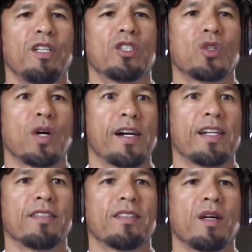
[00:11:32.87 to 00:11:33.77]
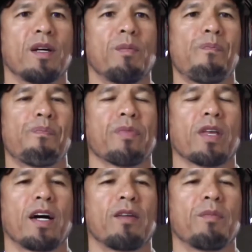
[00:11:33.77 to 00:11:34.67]
trying some
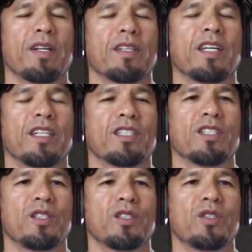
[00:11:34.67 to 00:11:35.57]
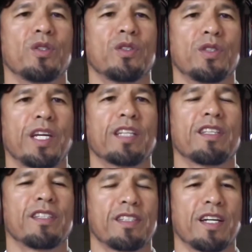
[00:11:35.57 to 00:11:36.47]
kind of meditation to, to take the
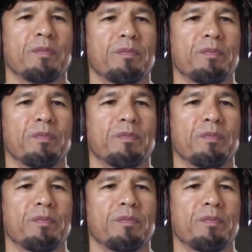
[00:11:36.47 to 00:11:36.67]
step.